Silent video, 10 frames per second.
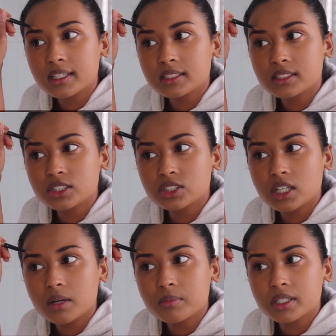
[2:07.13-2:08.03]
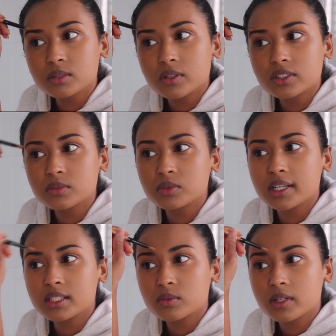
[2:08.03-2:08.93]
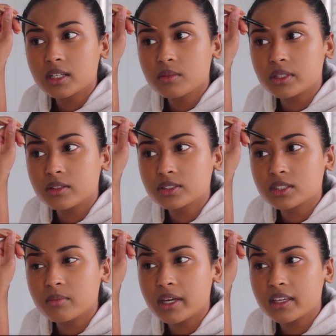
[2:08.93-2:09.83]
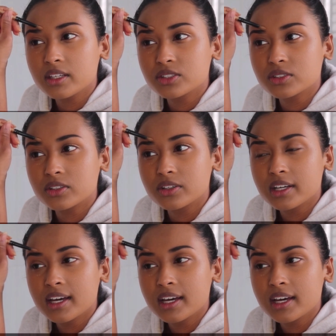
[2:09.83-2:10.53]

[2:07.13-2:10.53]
as sharp as possible as well, but also making sure